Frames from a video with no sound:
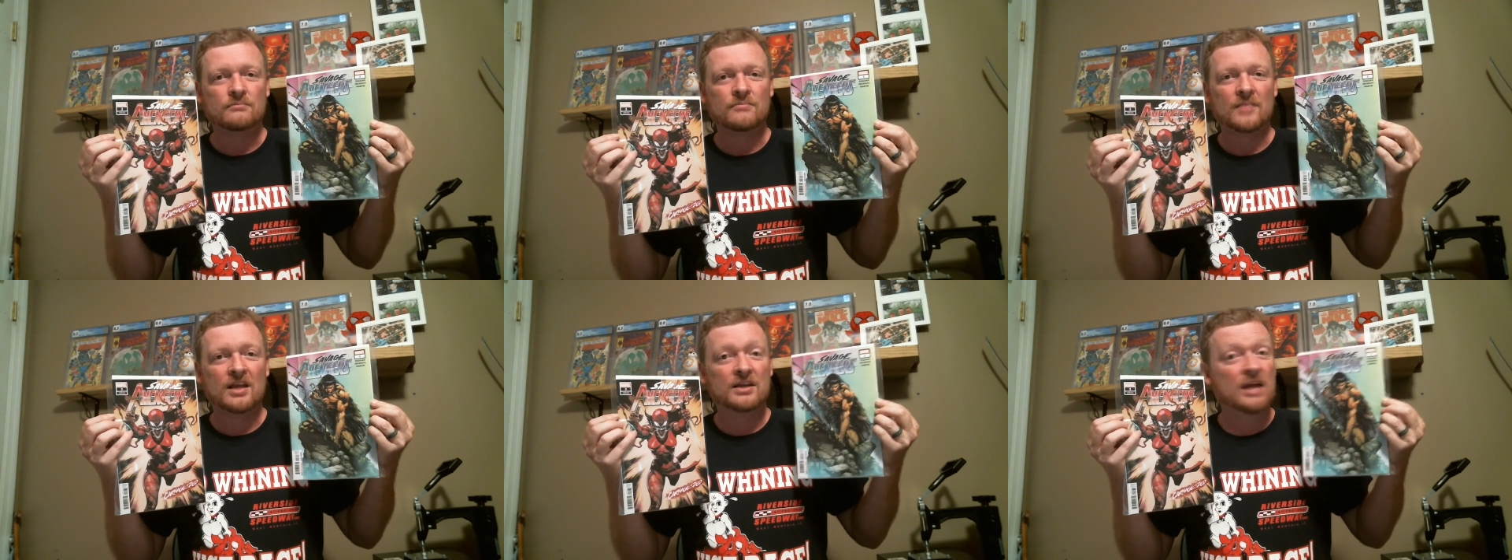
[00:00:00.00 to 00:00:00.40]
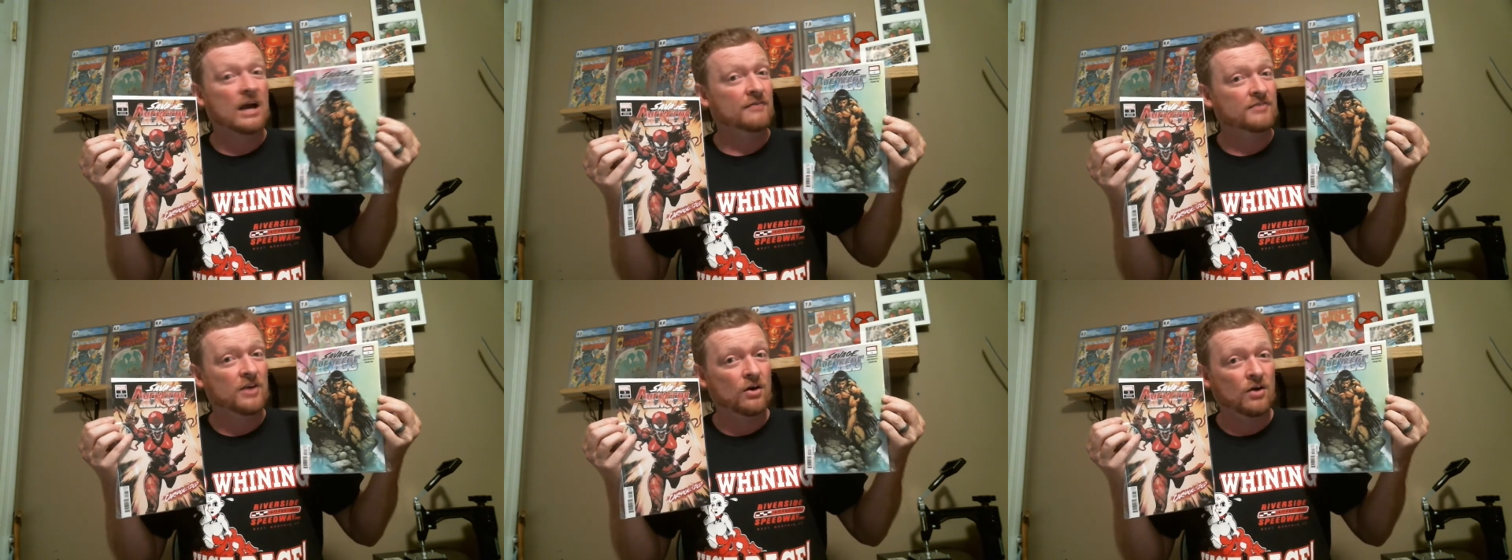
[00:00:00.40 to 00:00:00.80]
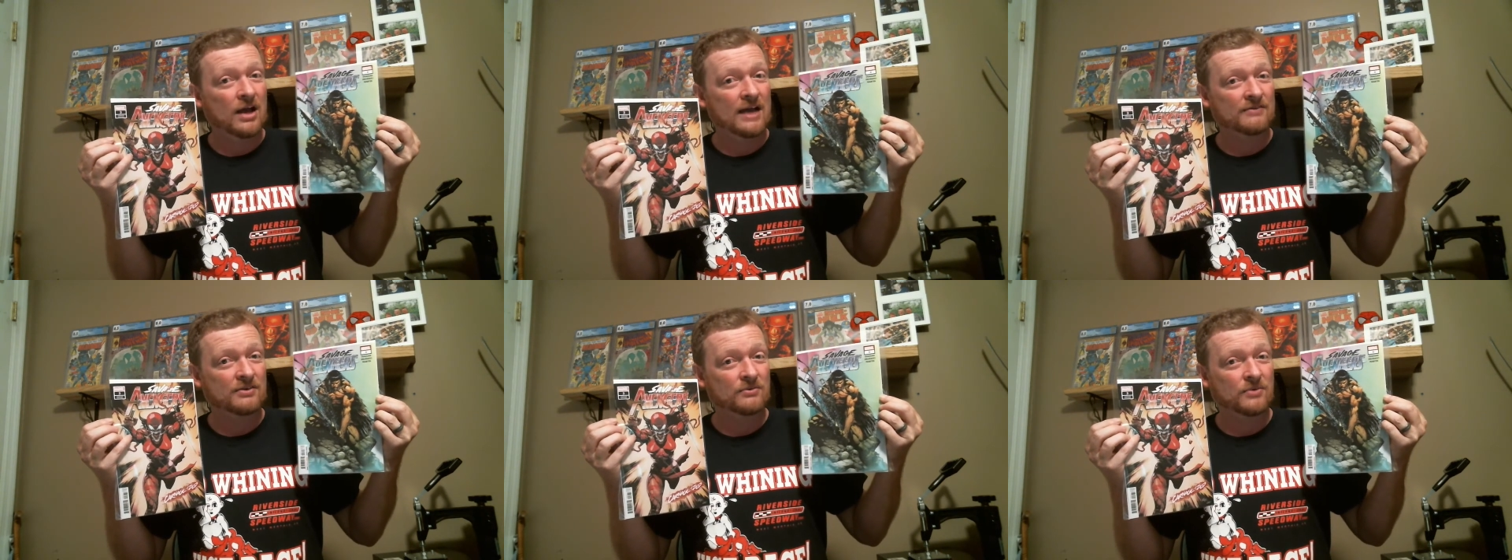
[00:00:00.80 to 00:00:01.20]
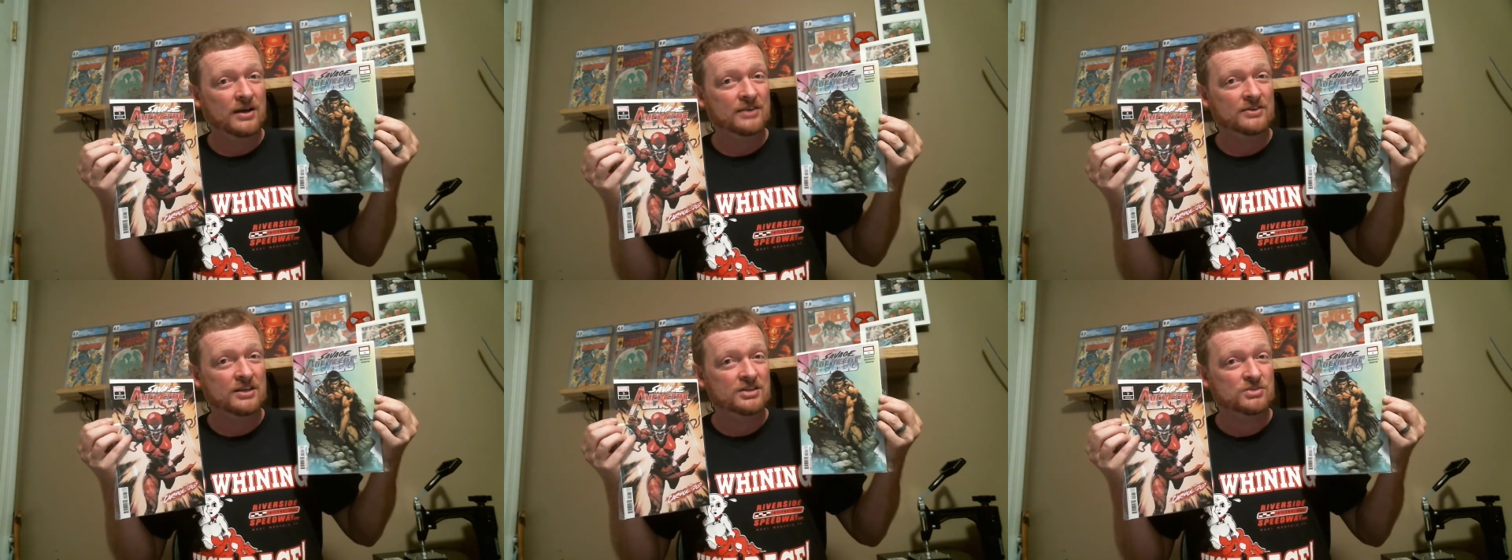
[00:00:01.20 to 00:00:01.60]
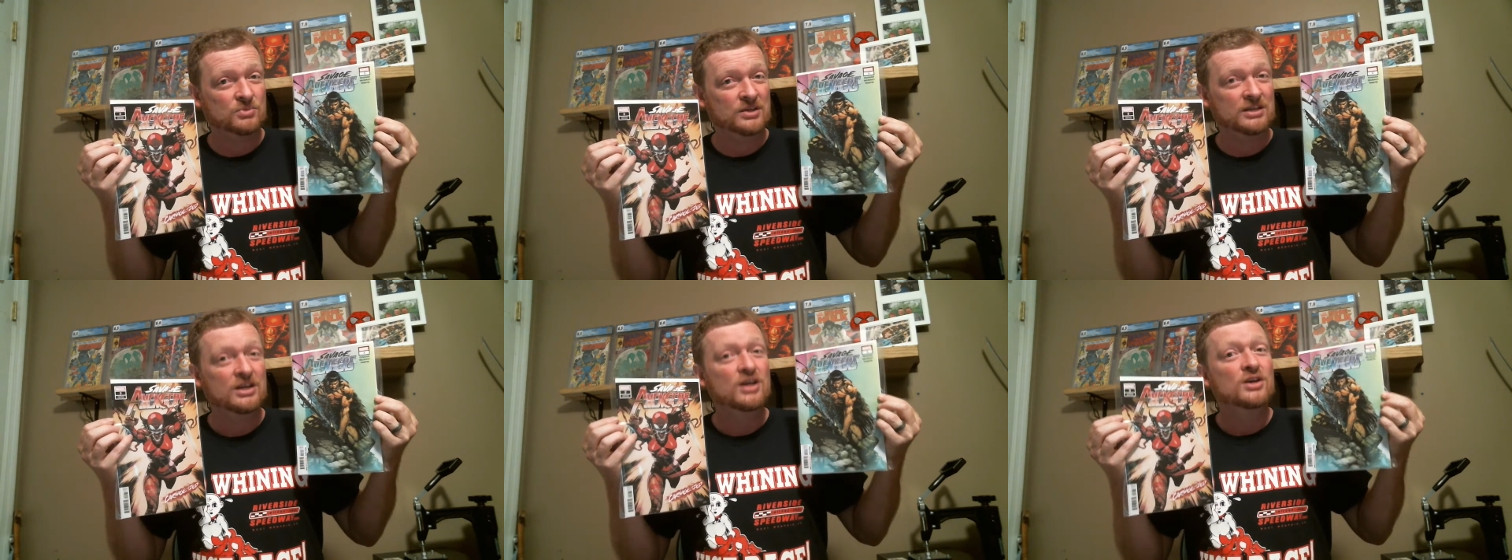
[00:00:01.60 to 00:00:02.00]
if y'all haven't read this
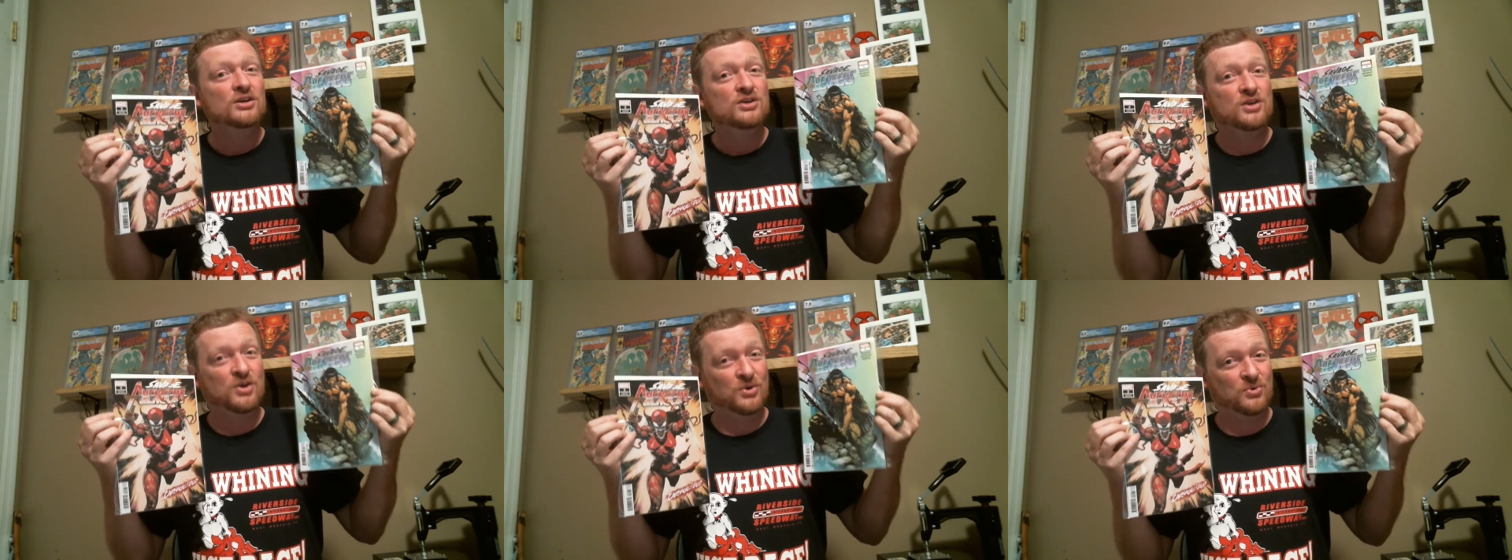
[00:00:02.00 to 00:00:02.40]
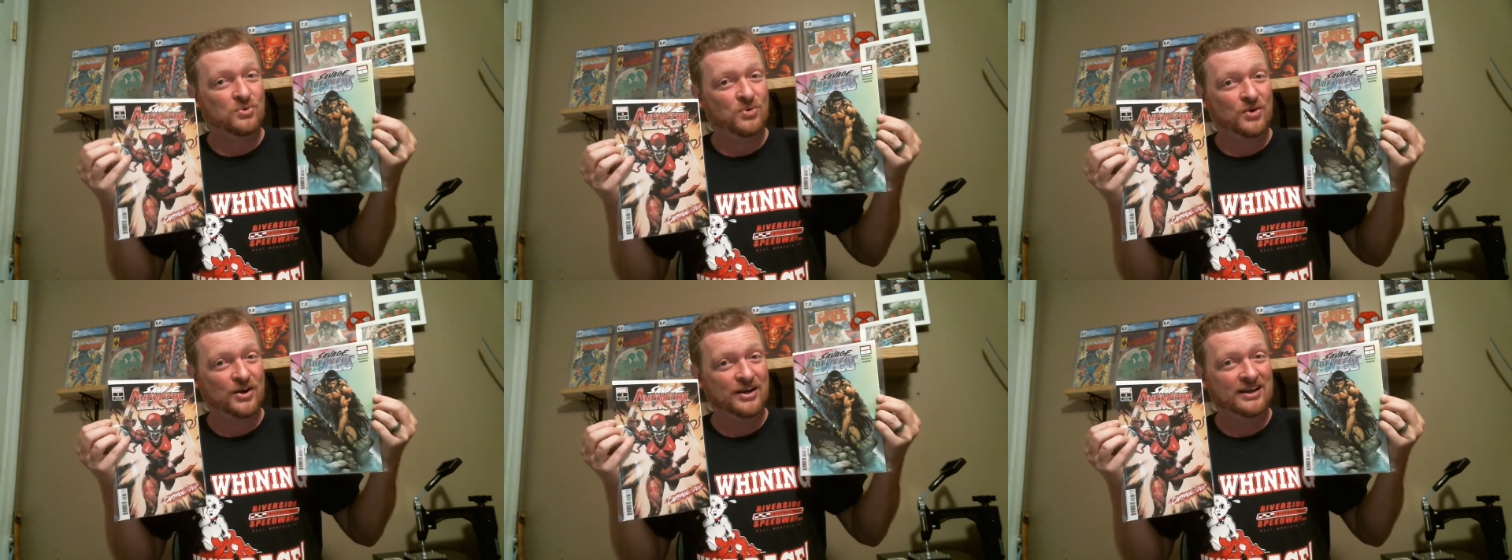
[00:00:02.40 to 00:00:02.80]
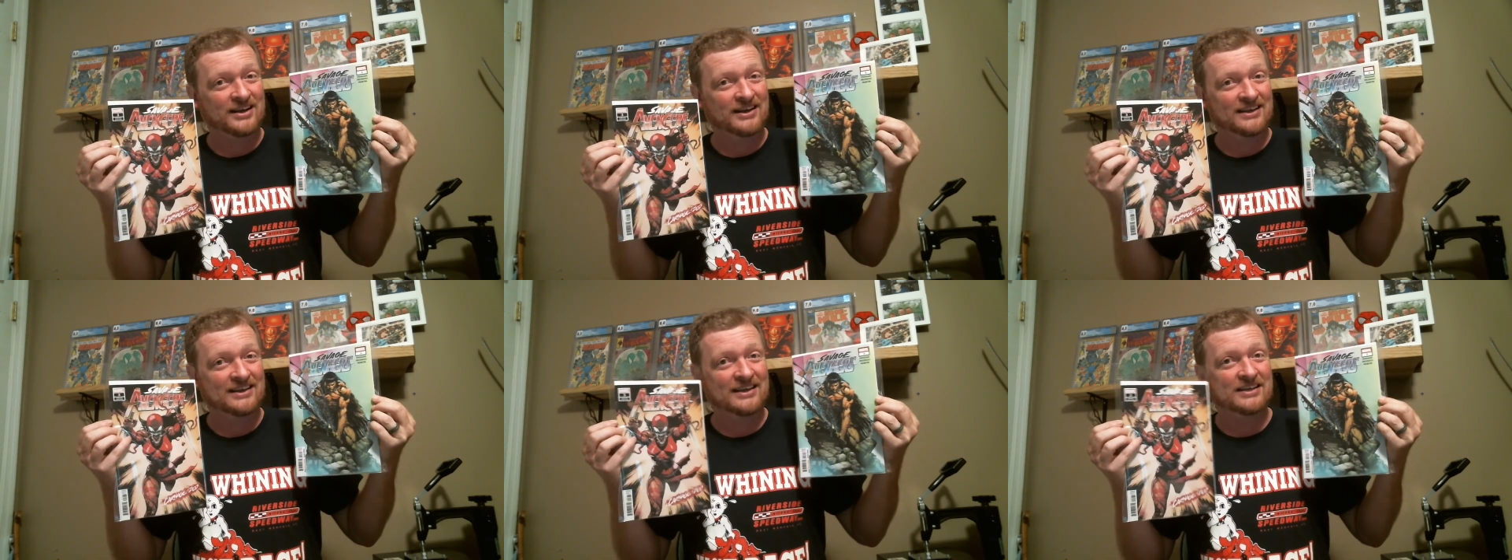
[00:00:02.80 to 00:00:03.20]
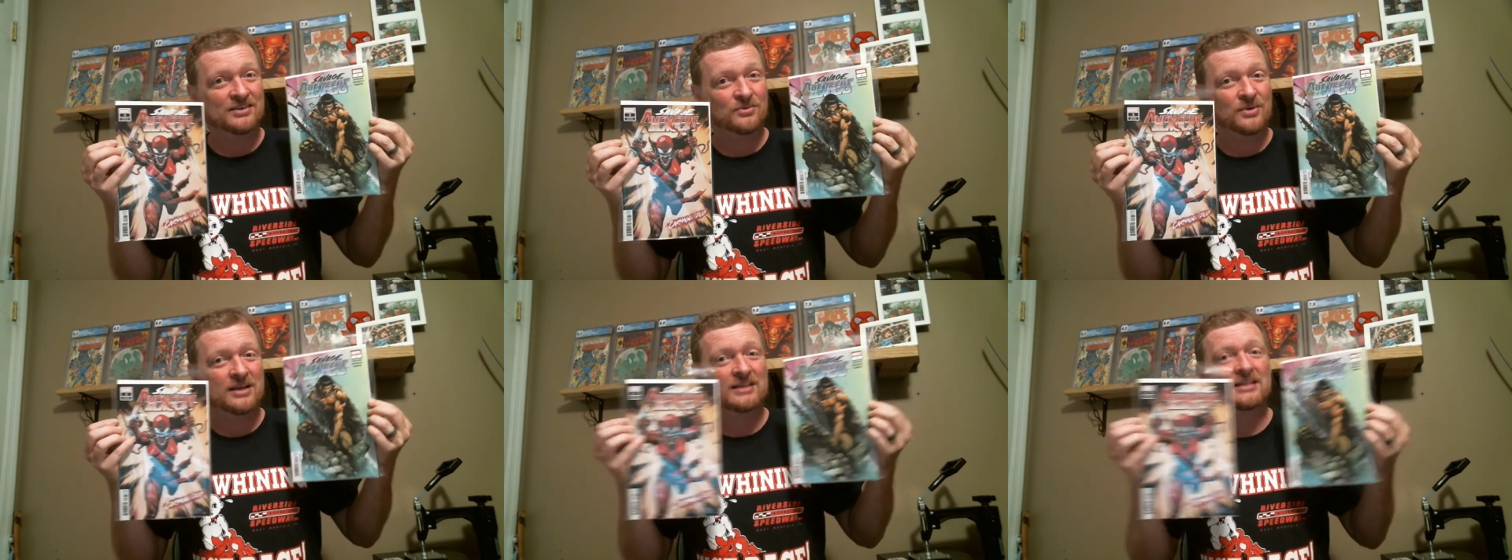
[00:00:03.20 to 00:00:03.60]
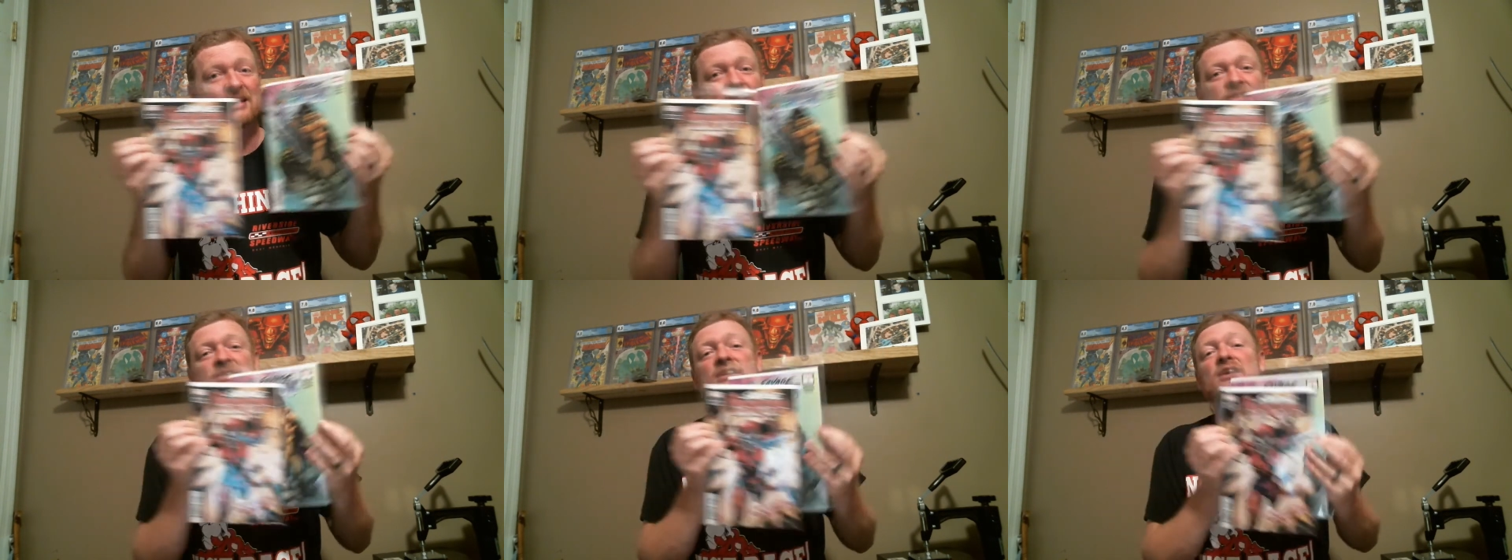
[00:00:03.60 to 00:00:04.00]
one, you really need to read
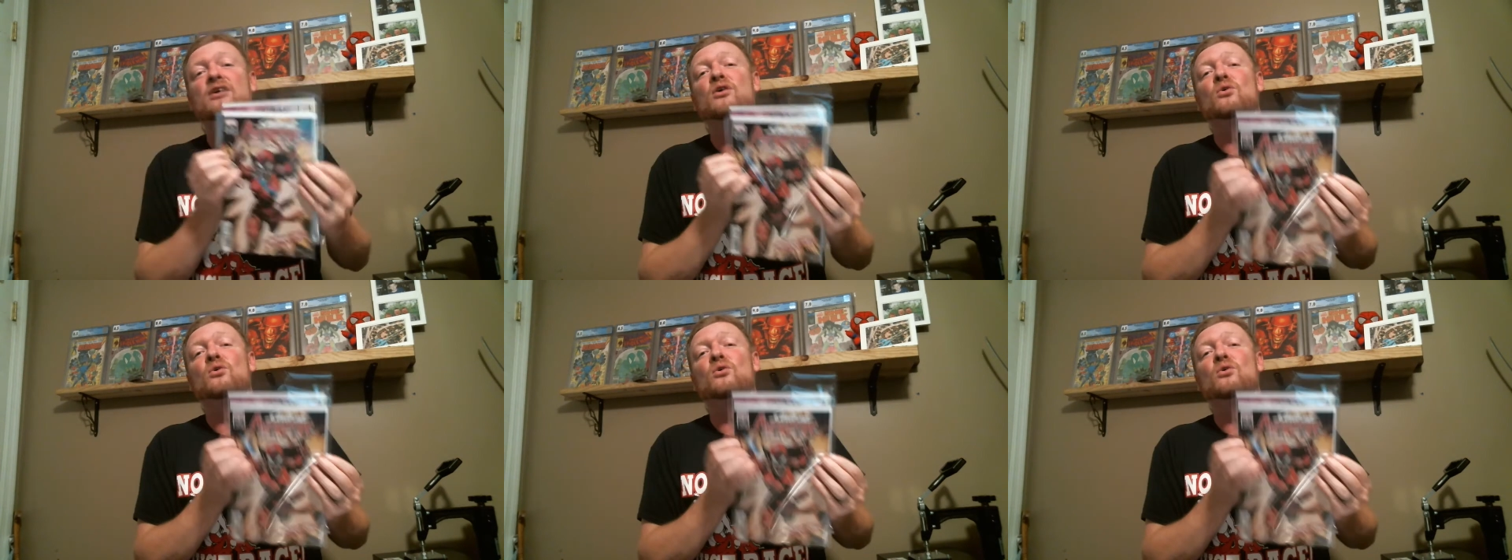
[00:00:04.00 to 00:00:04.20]
this.